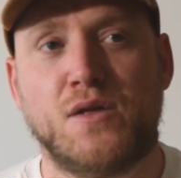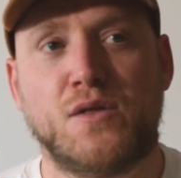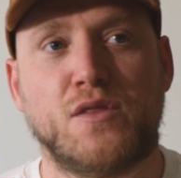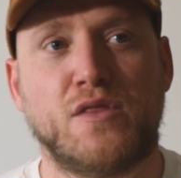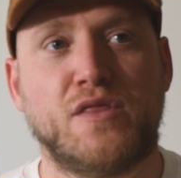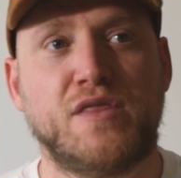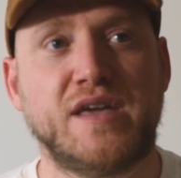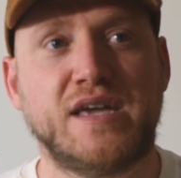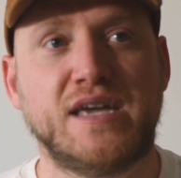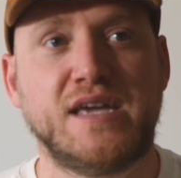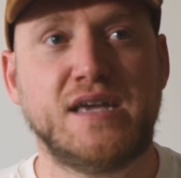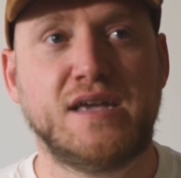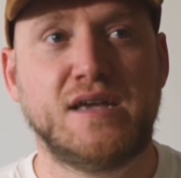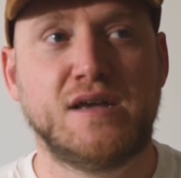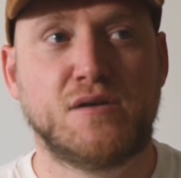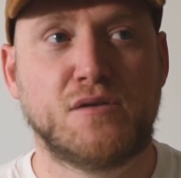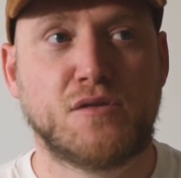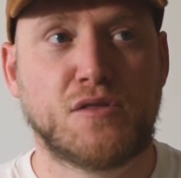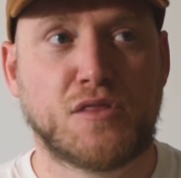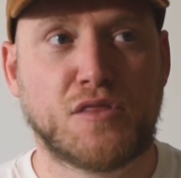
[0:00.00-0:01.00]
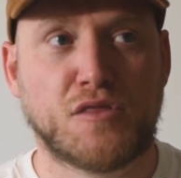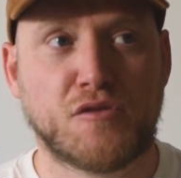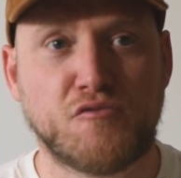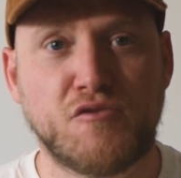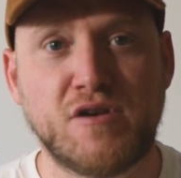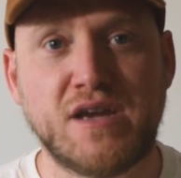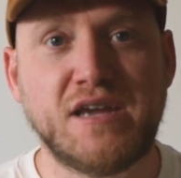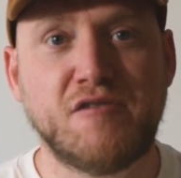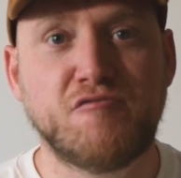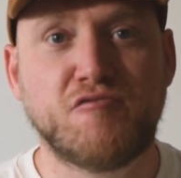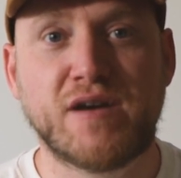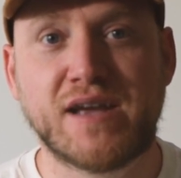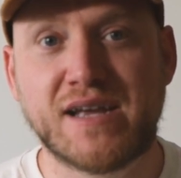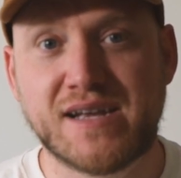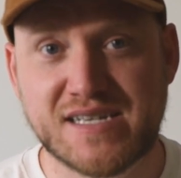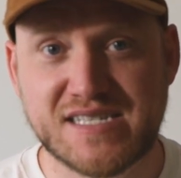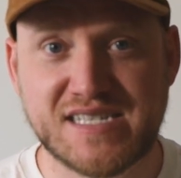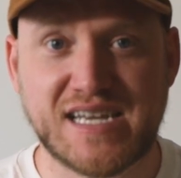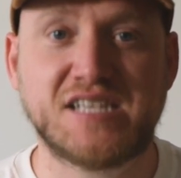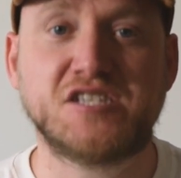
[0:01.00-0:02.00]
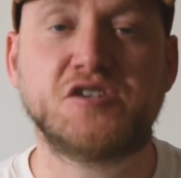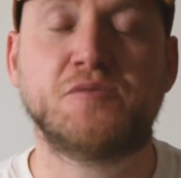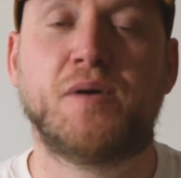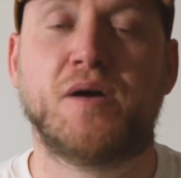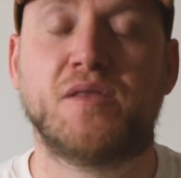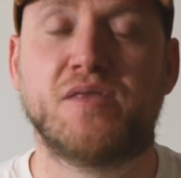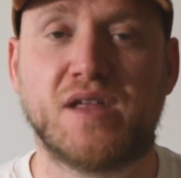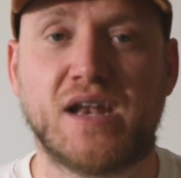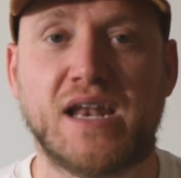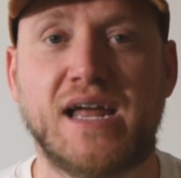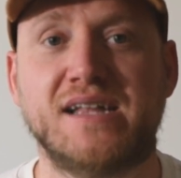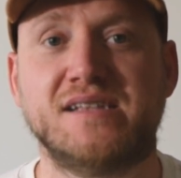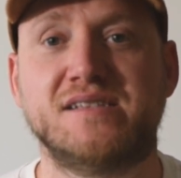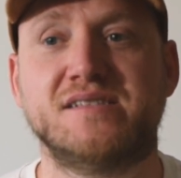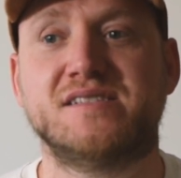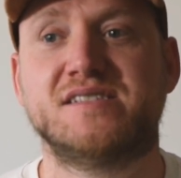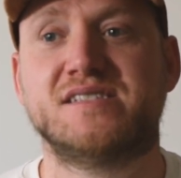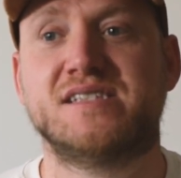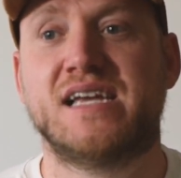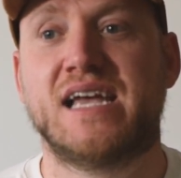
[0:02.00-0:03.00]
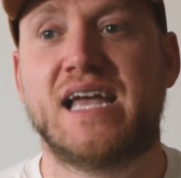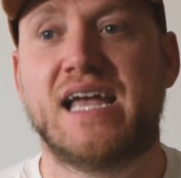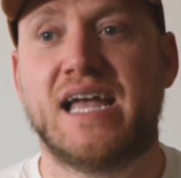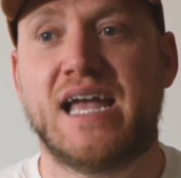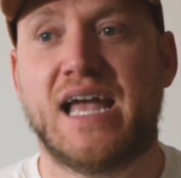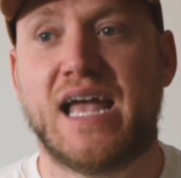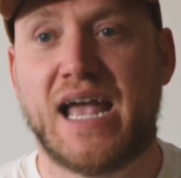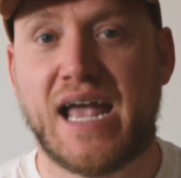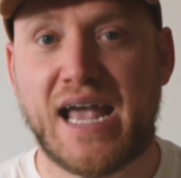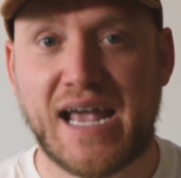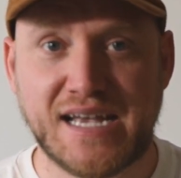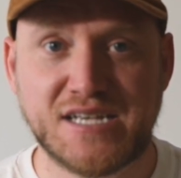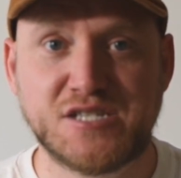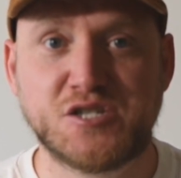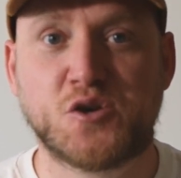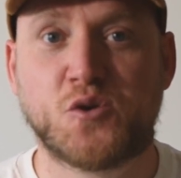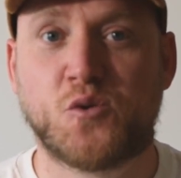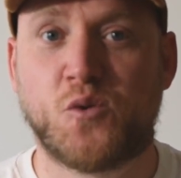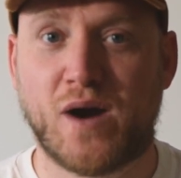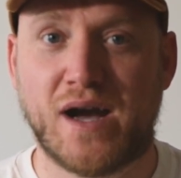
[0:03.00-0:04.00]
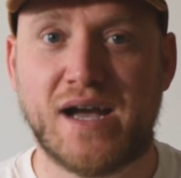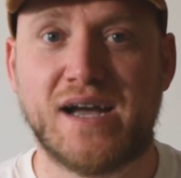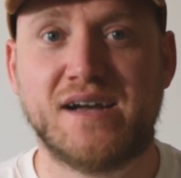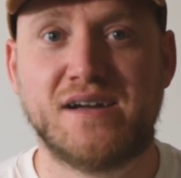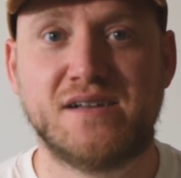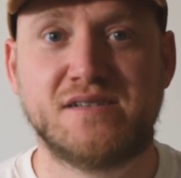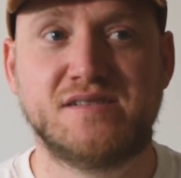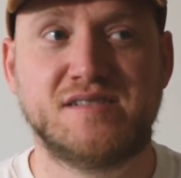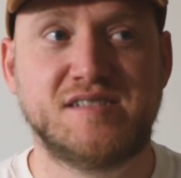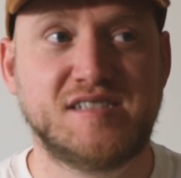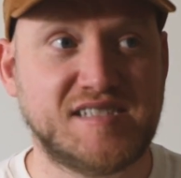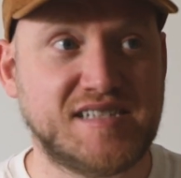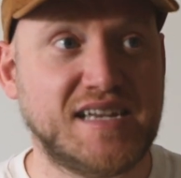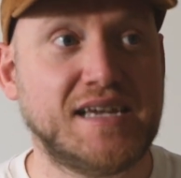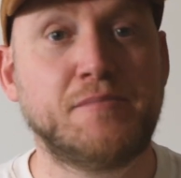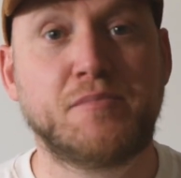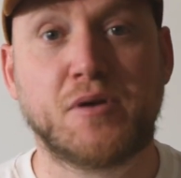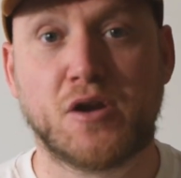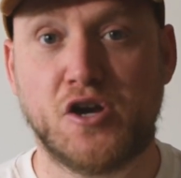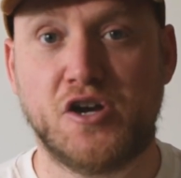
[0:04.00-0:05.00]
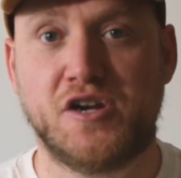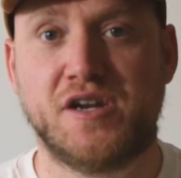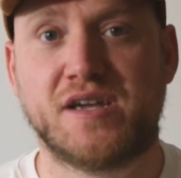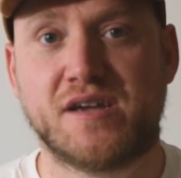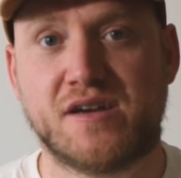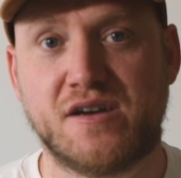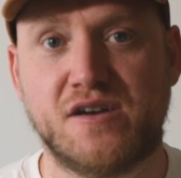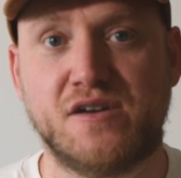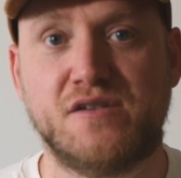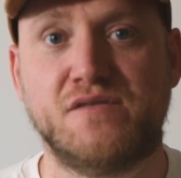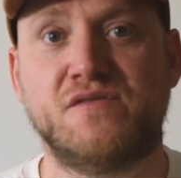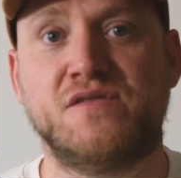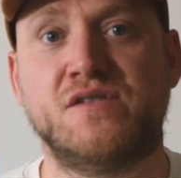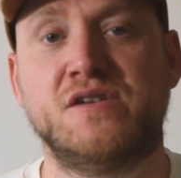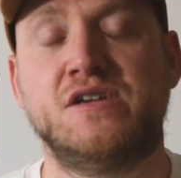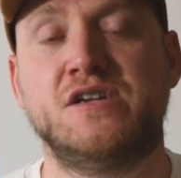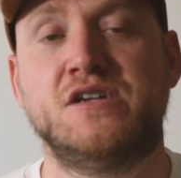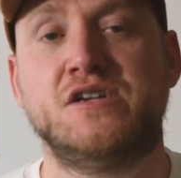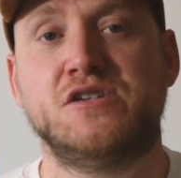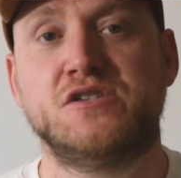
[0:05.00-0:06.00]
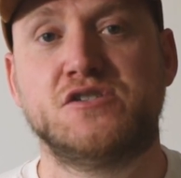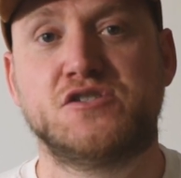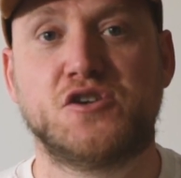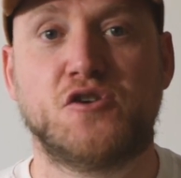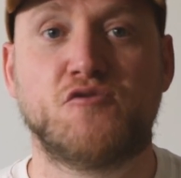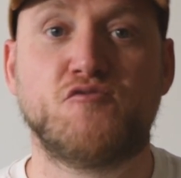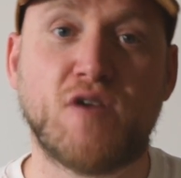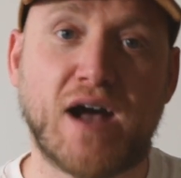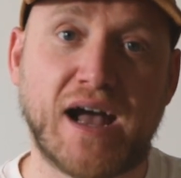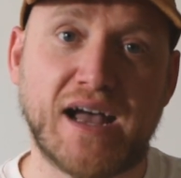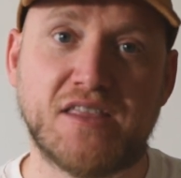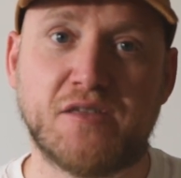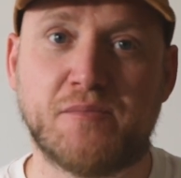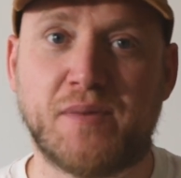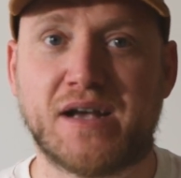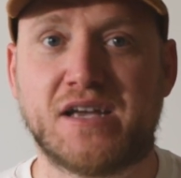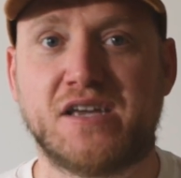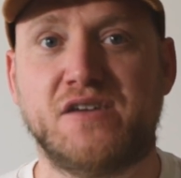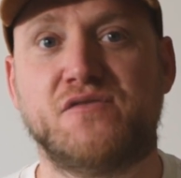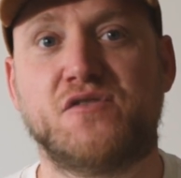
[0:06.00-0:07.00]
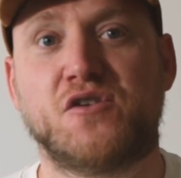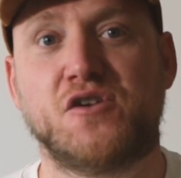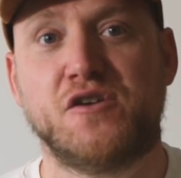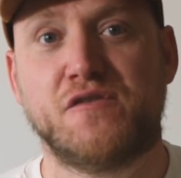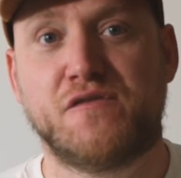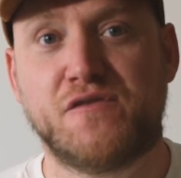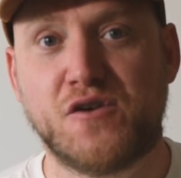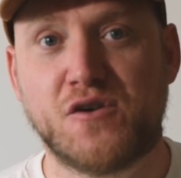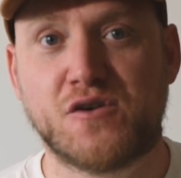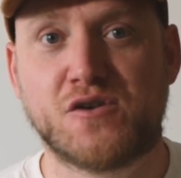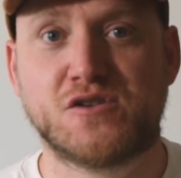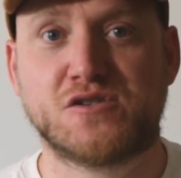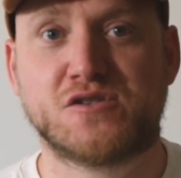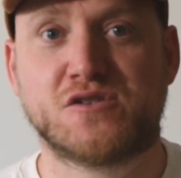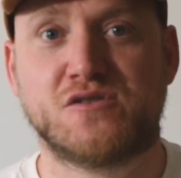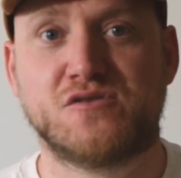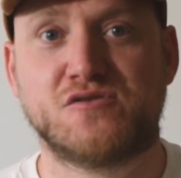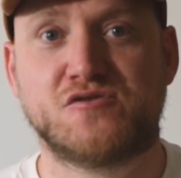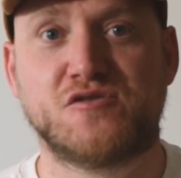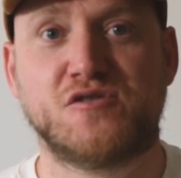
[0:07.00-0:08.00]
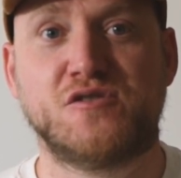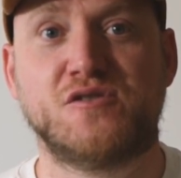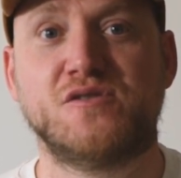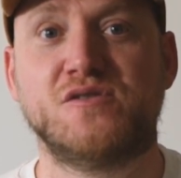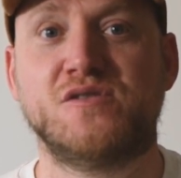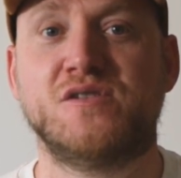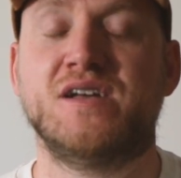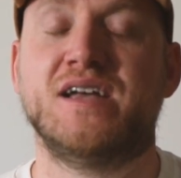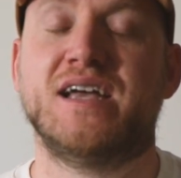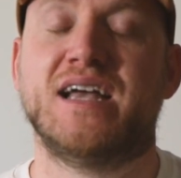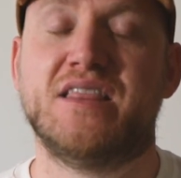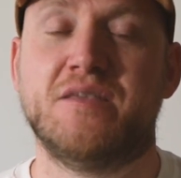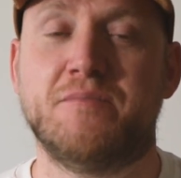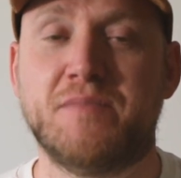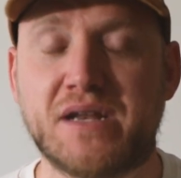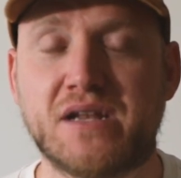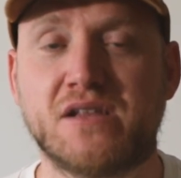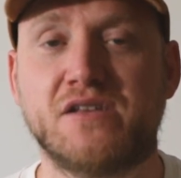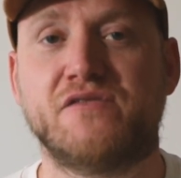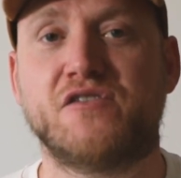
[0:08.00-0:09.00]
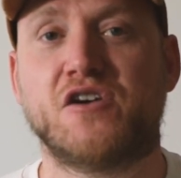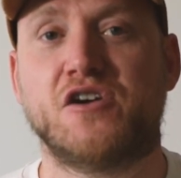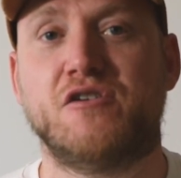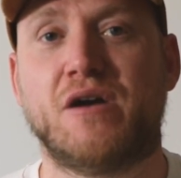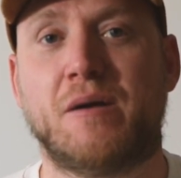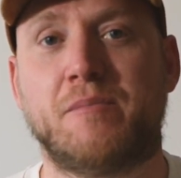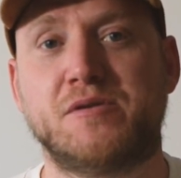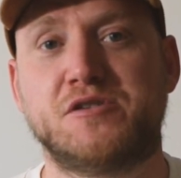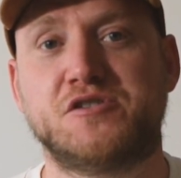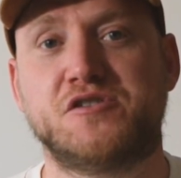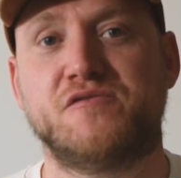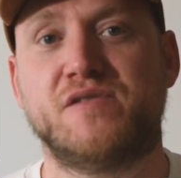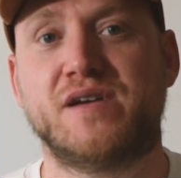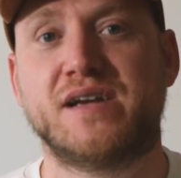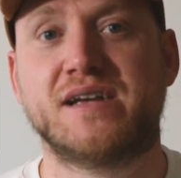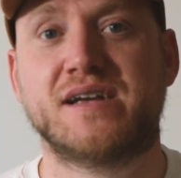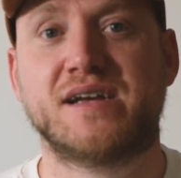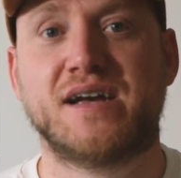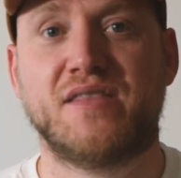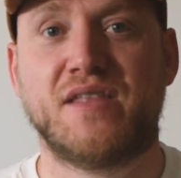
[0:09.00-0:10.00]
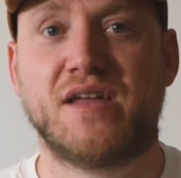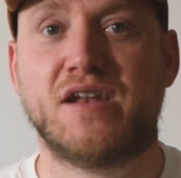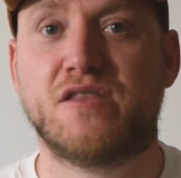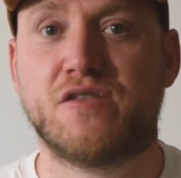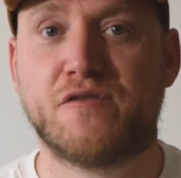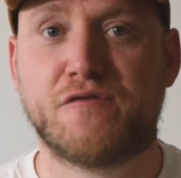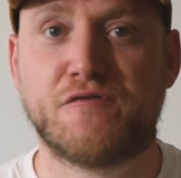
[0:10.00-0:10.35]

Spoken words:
the 3-ring setup on the lens is quite a steep learning curve. So right at the back, you've got your focus control. In the middle, you've got your aperture ring. And then at the